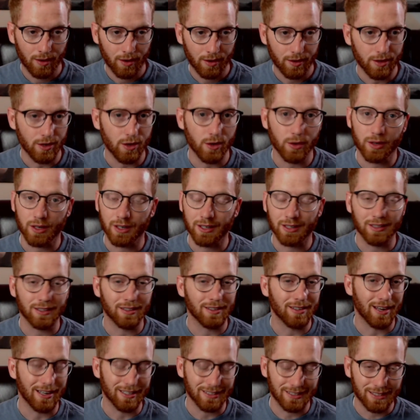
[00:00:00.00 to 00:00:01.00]
You can
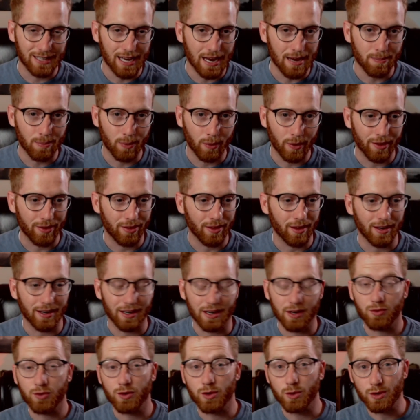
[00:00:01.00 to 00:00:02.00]
escape with it.
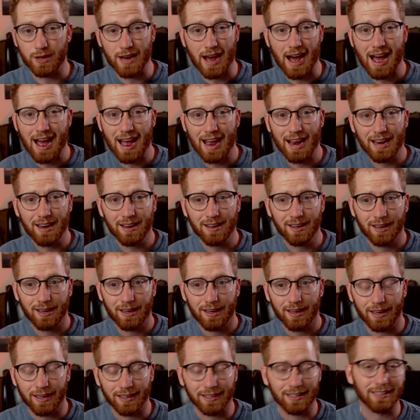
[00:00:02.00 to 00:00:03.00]
If you die,
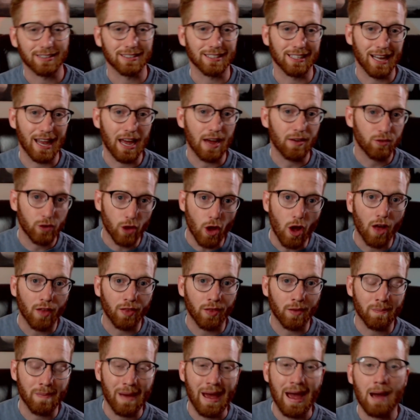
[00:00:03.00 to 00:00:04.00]
it gets left on
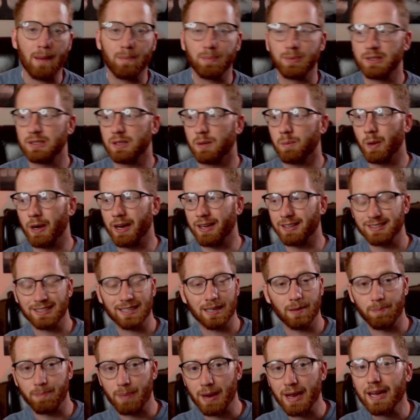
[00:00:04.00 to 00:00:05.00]
the map, someone else
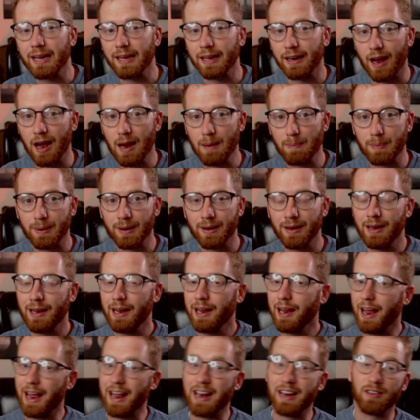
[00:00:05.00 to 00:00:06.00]
can pick it up,
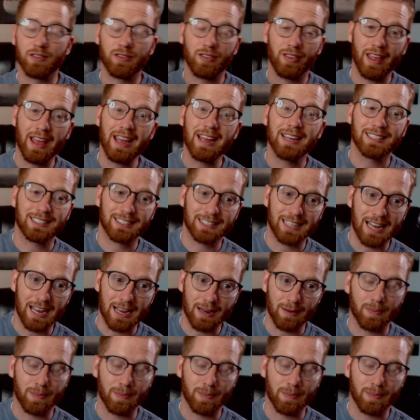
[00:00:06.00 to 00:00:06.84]
and if they escape,